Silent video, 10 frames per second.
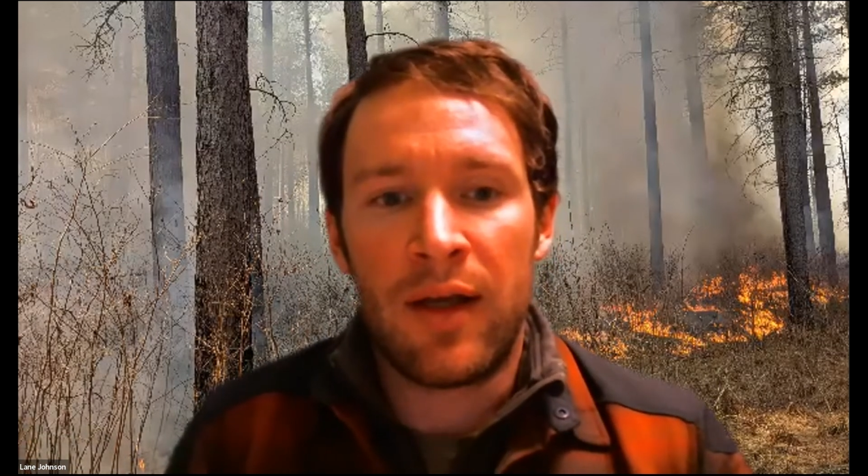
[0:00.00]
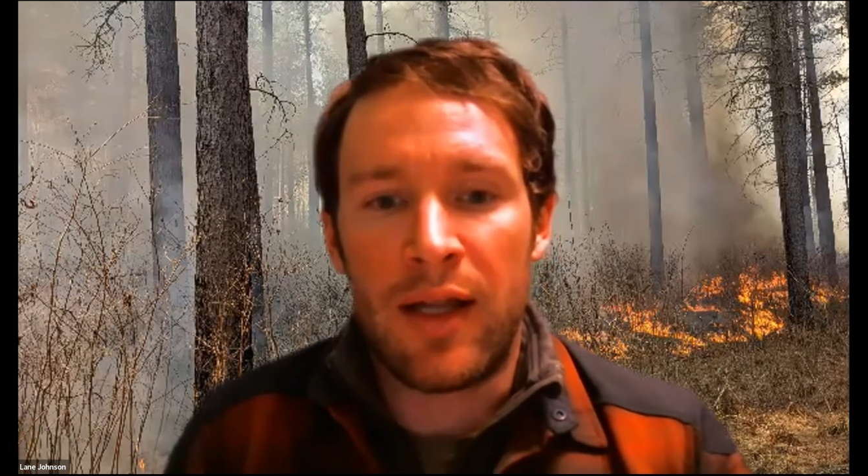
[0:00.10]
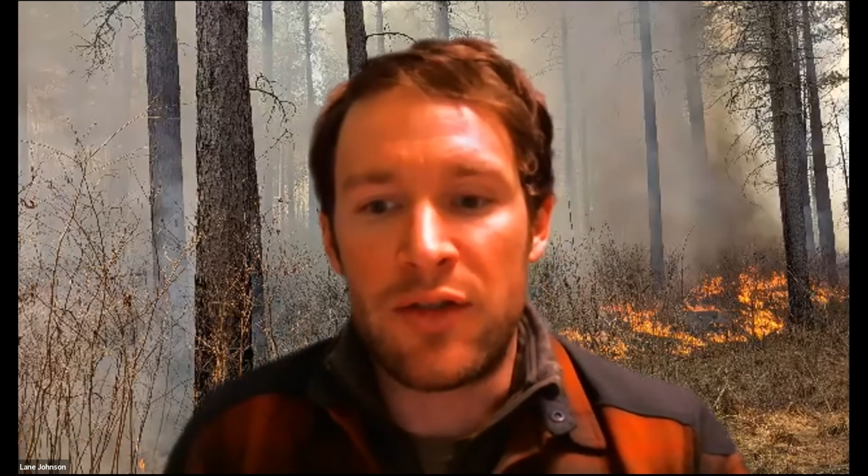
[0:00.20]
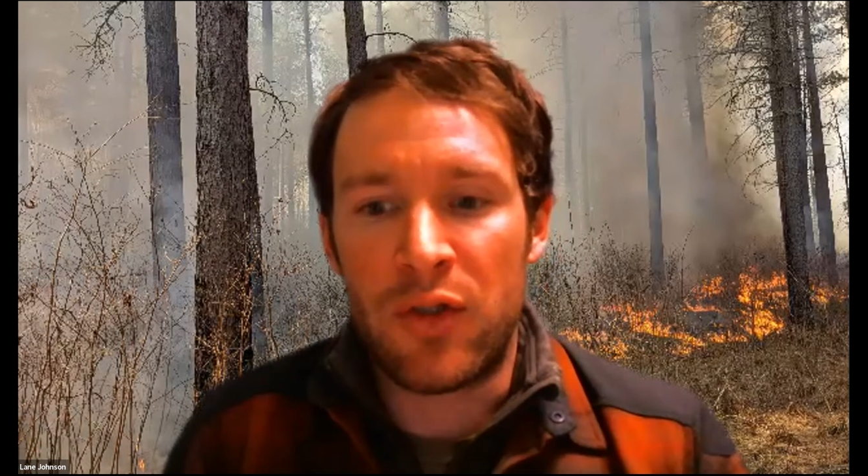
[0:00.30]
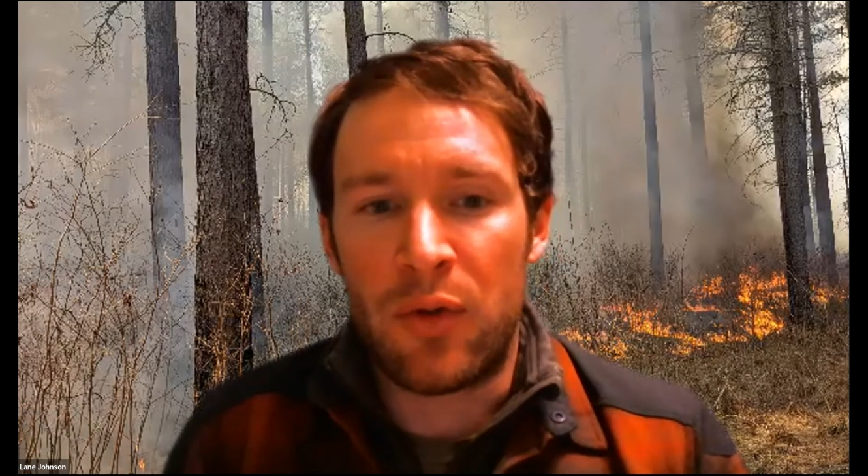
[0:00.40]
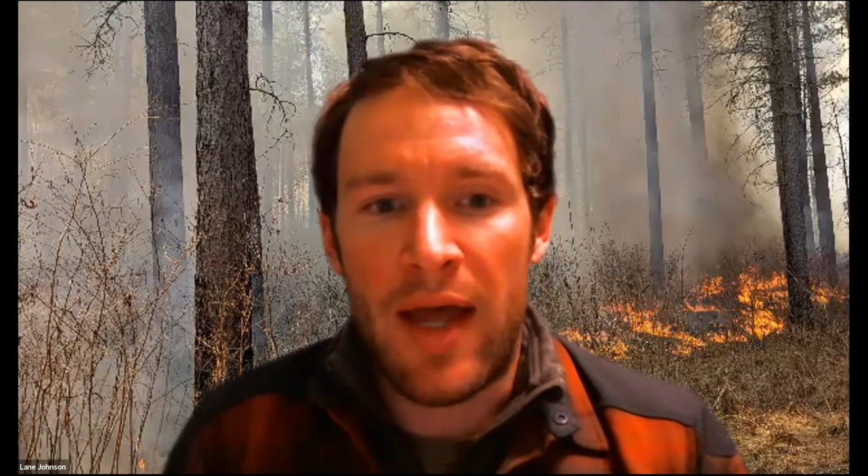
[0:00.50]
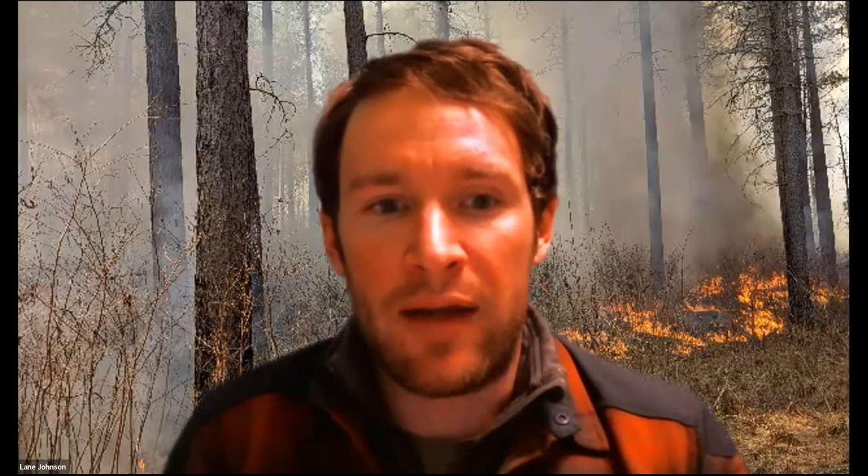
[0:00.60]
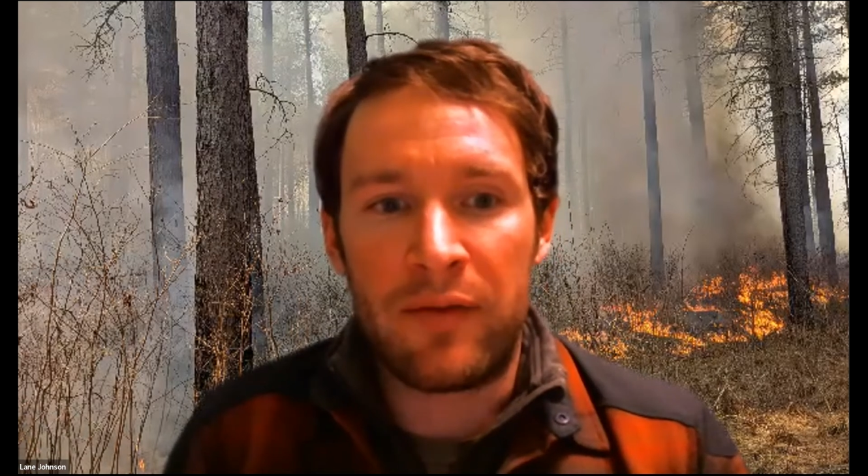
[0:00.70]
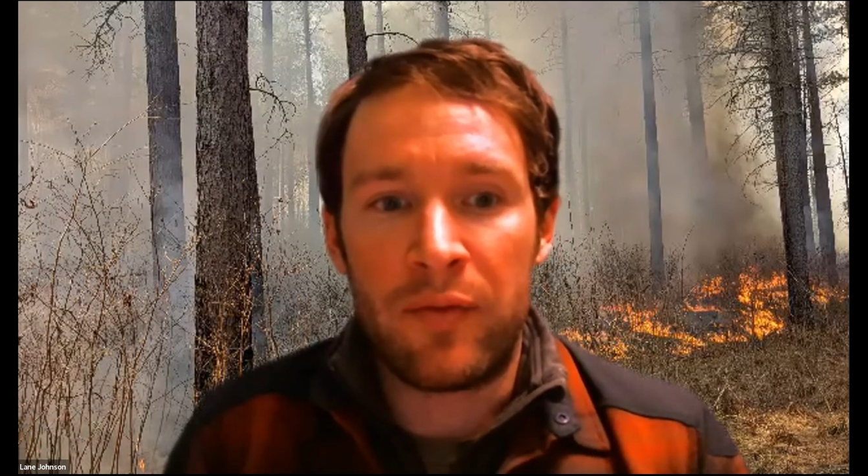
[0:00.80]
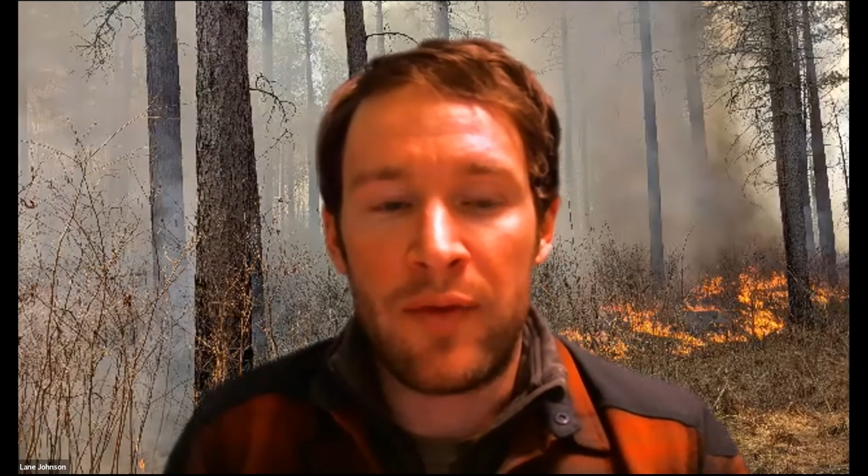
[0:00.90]
And so
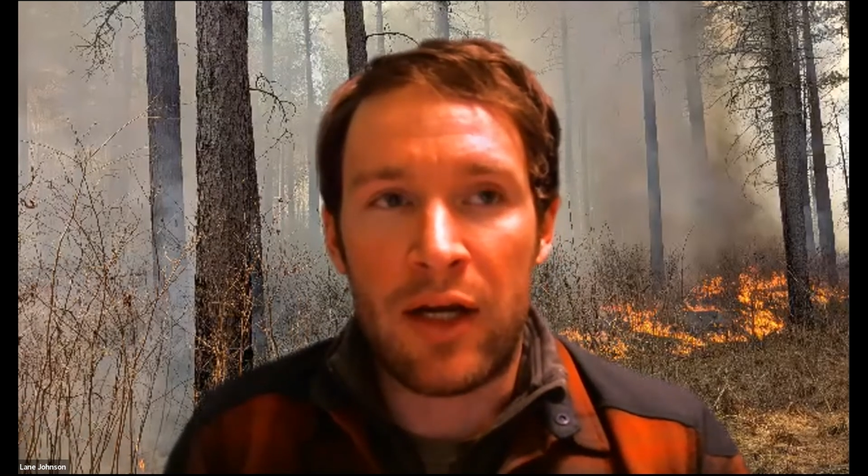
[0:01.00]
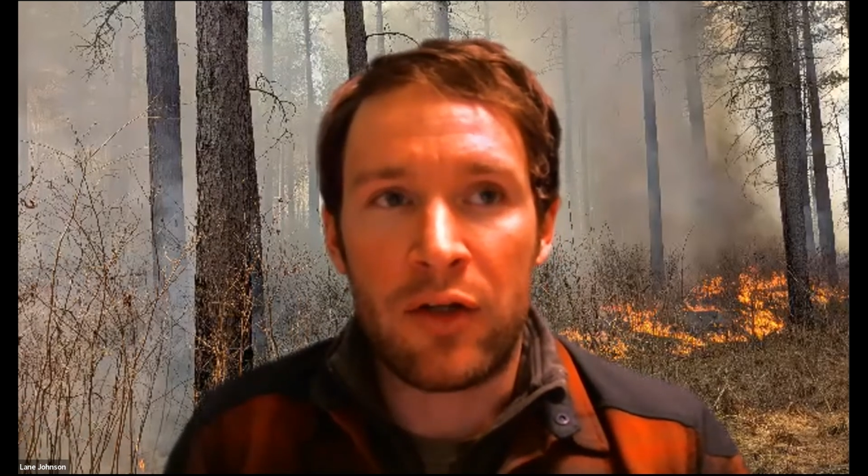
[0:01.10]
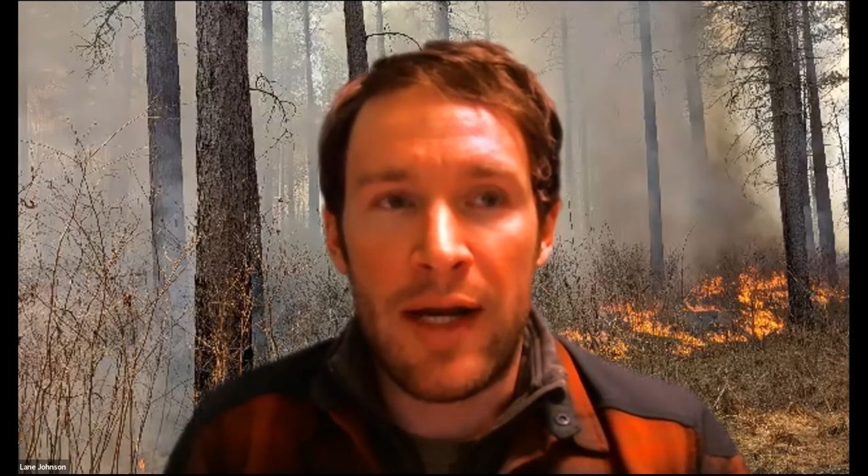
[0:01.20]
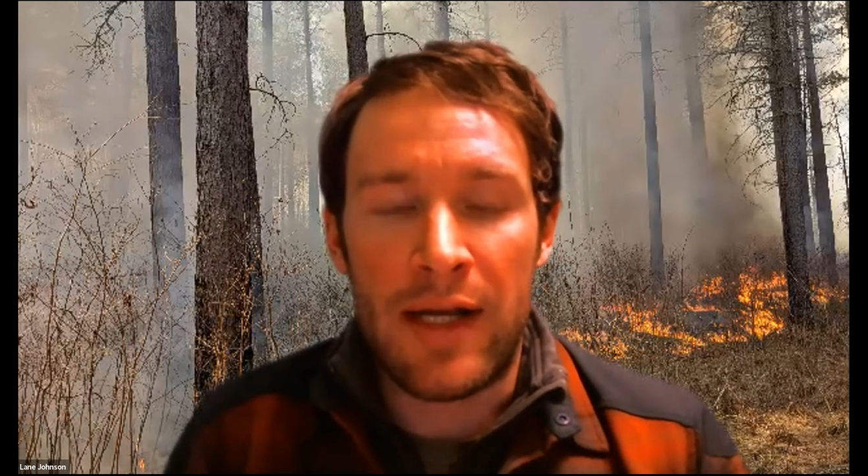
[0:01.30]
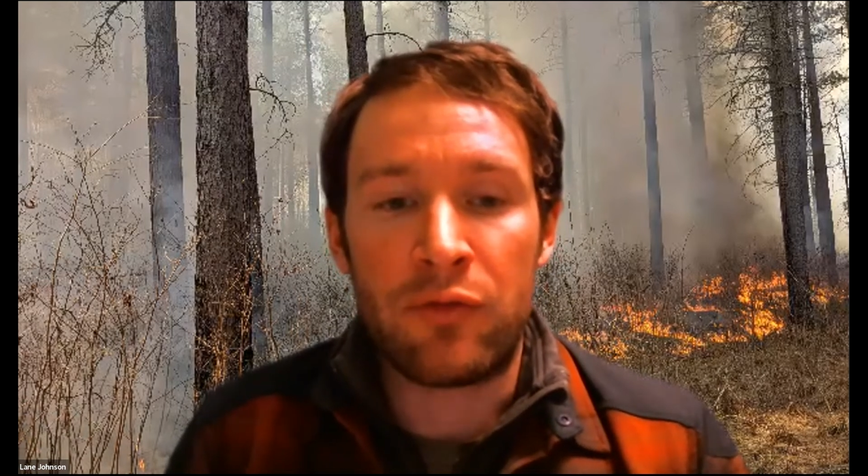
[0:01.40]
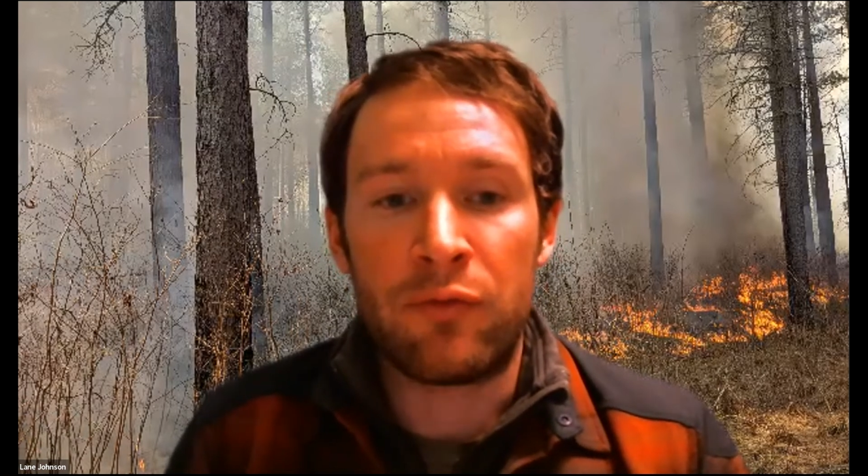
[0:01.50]
that creates